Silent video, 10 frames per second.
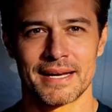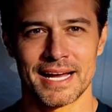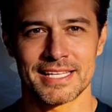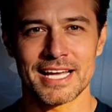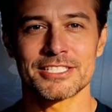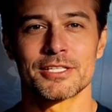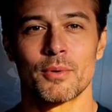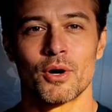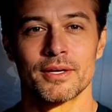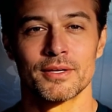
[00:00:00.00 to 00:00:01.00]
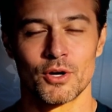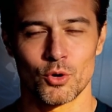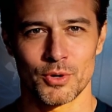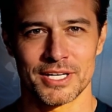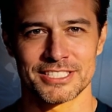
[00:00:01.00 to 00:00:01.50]
And that's the part
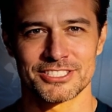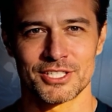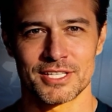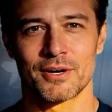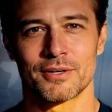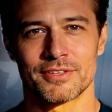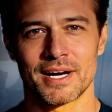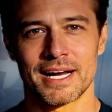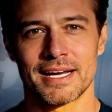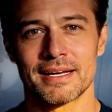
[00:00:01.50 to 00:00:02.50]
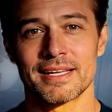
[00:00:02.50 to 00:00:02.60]
nobody's clarifying.